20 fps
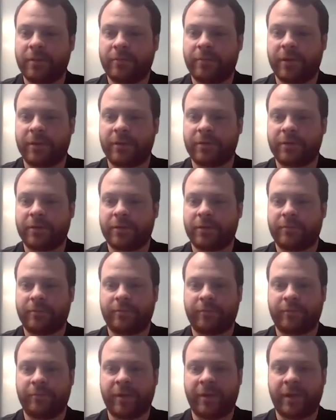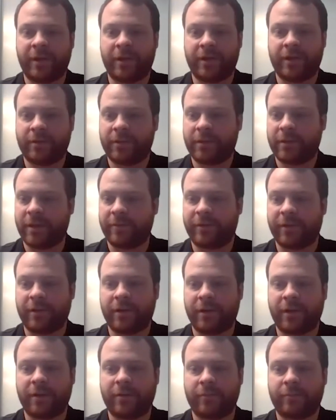but me
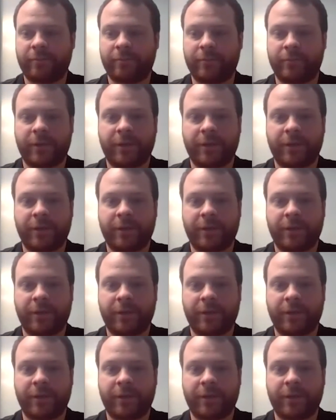having